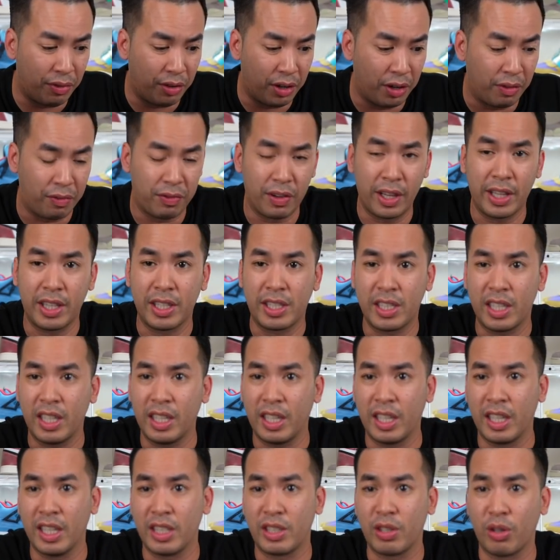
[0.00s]
he fled the
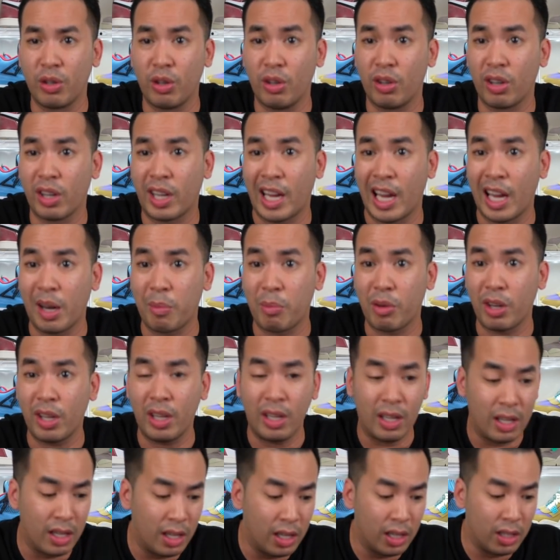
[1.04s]
scene in a Toyota Camry.